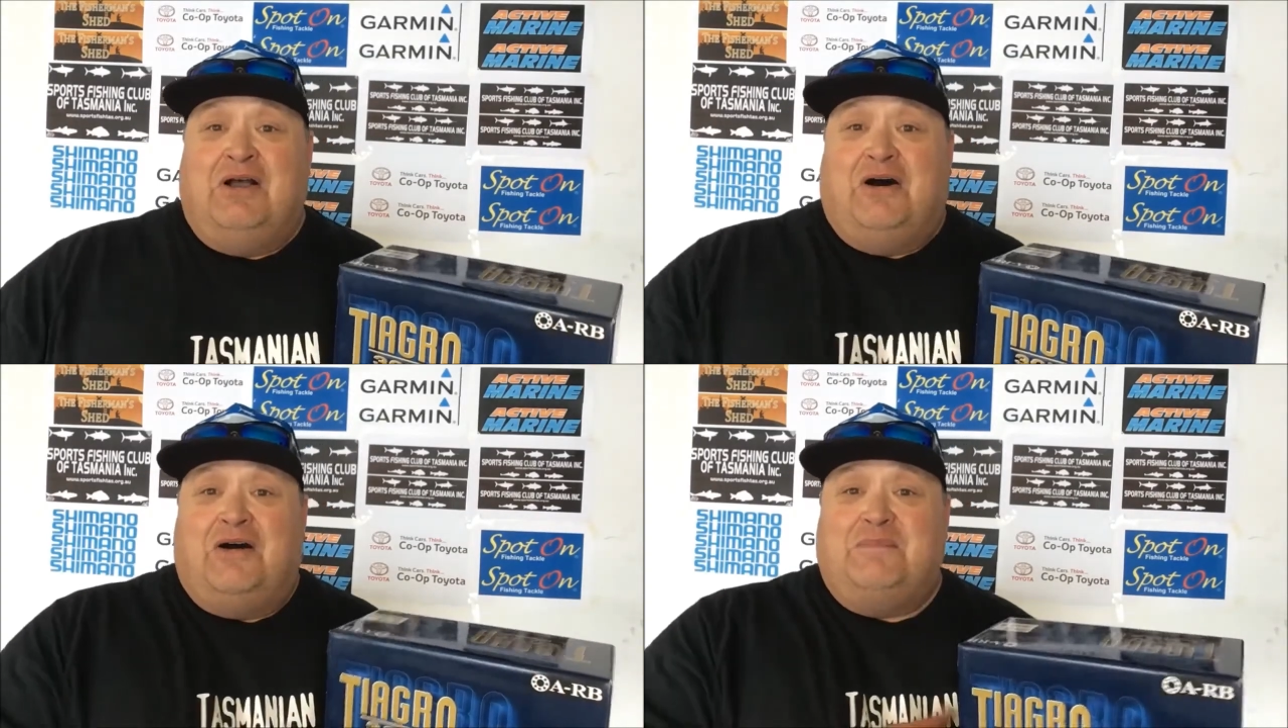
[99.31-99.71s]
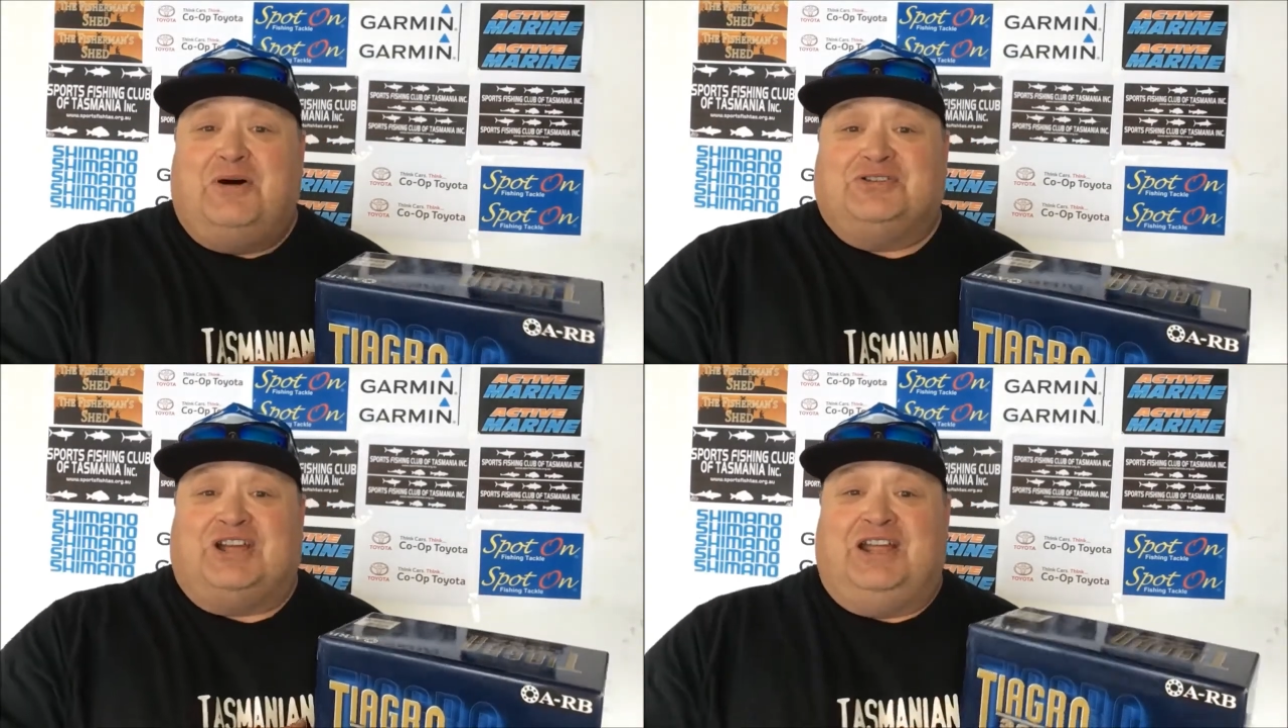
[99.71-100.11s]
I'm
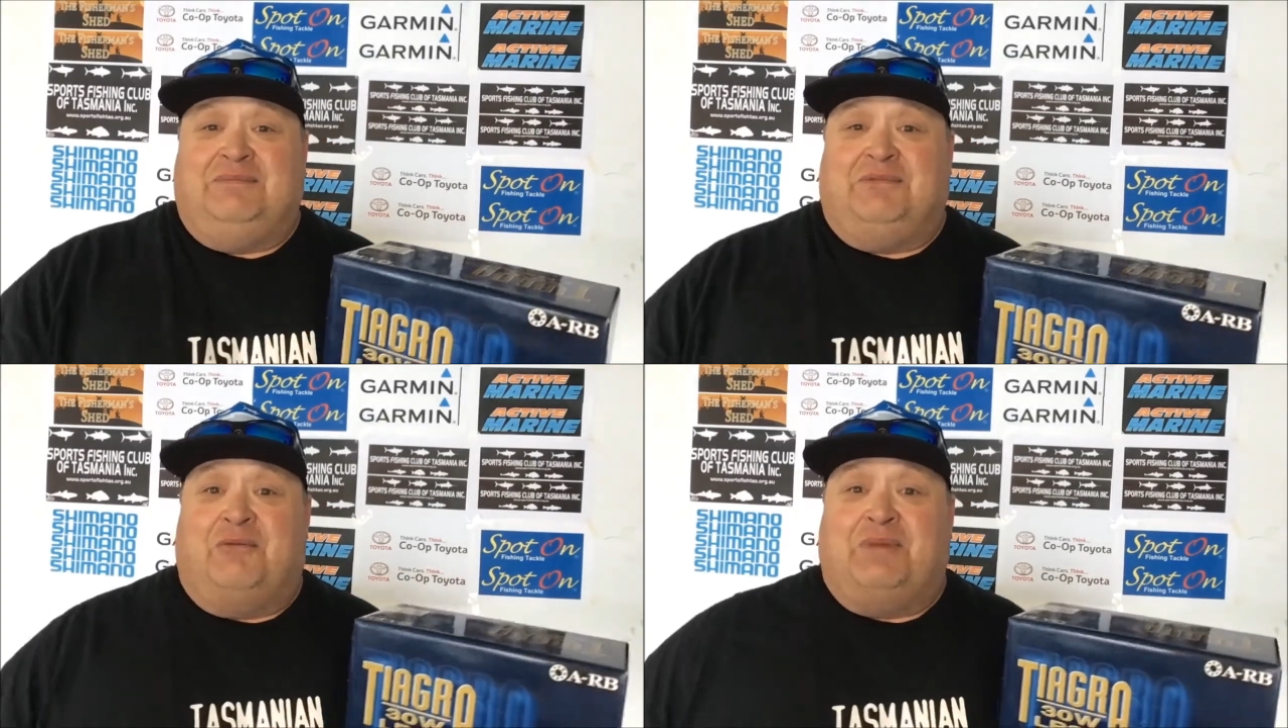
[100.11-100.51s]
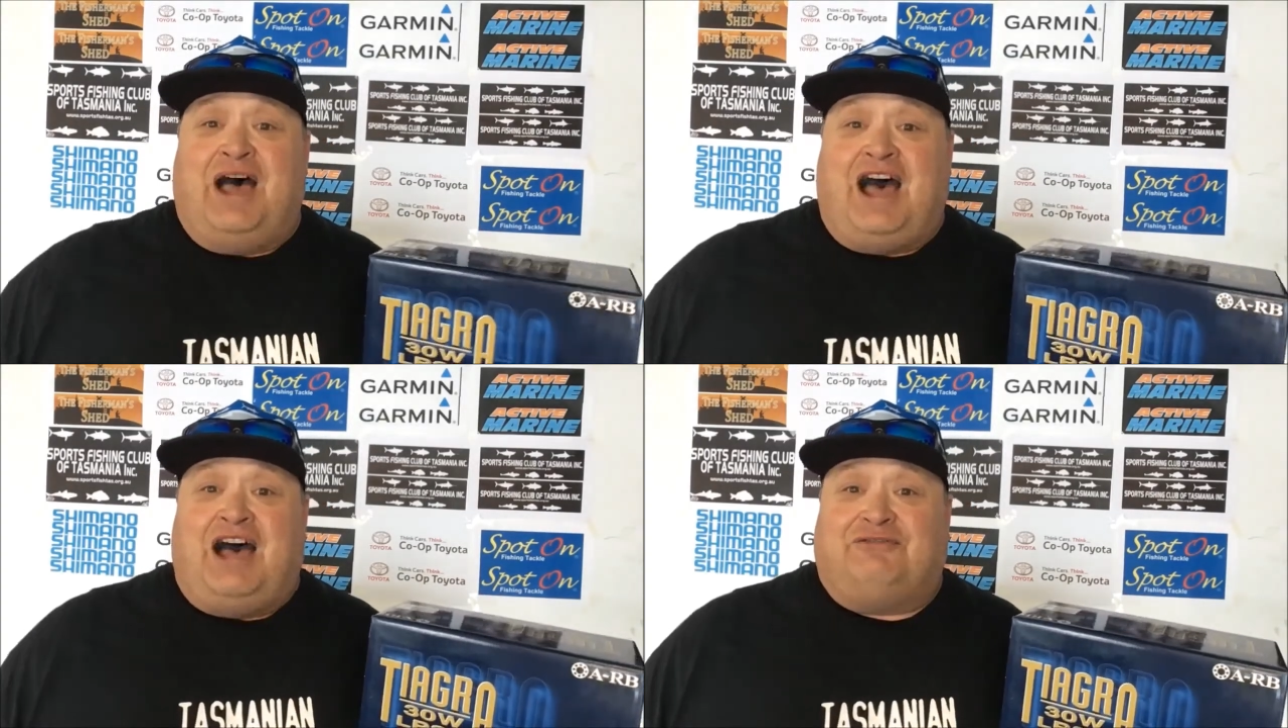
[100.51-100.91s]
mozz on
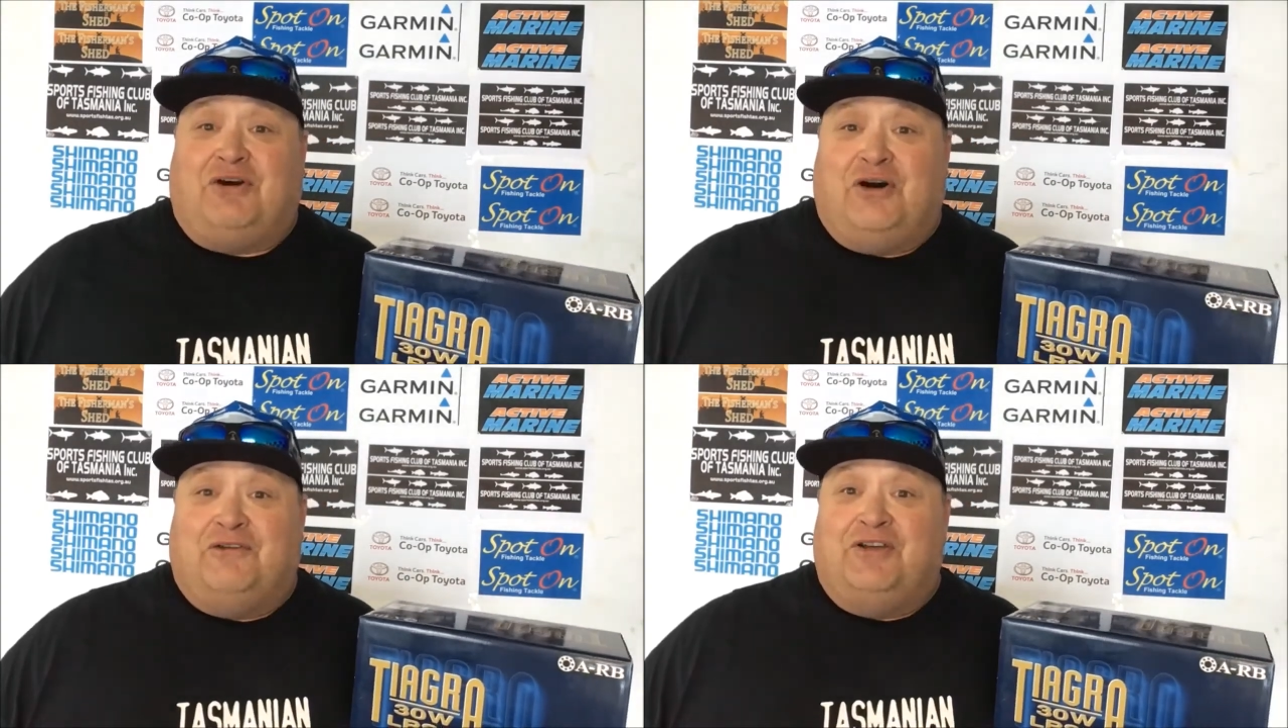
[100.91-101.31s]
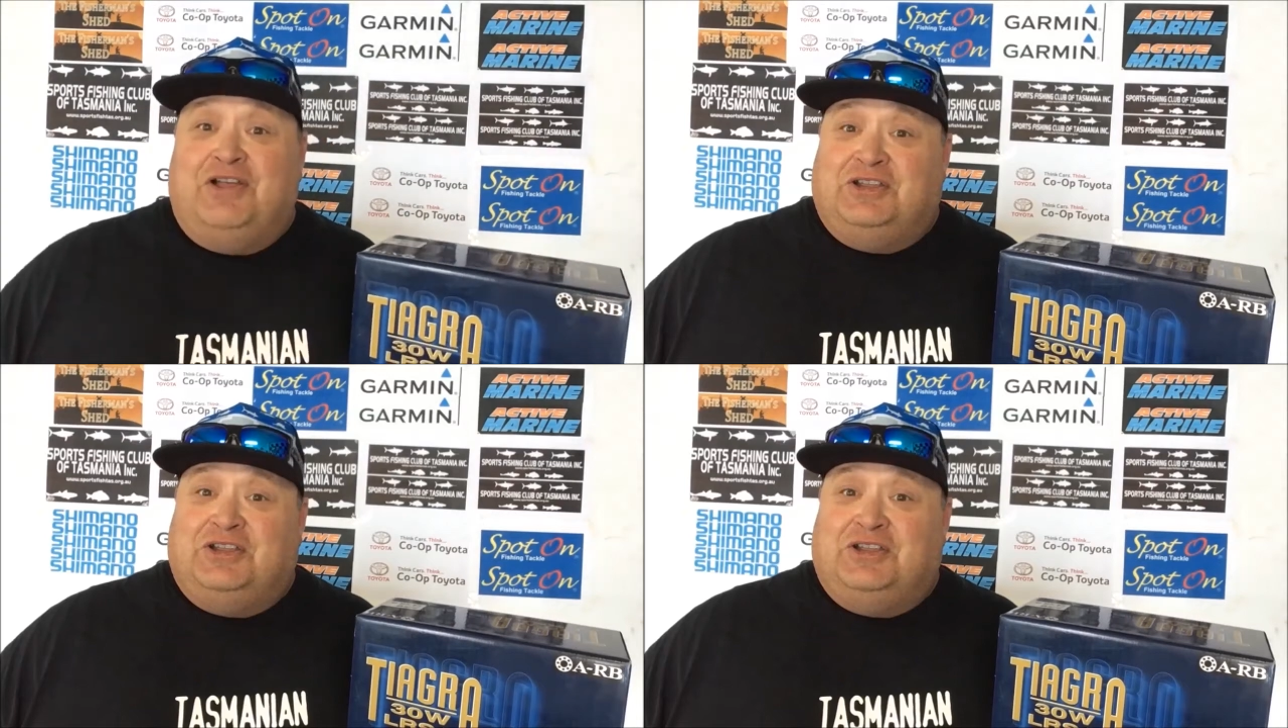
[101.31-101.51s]
behalf of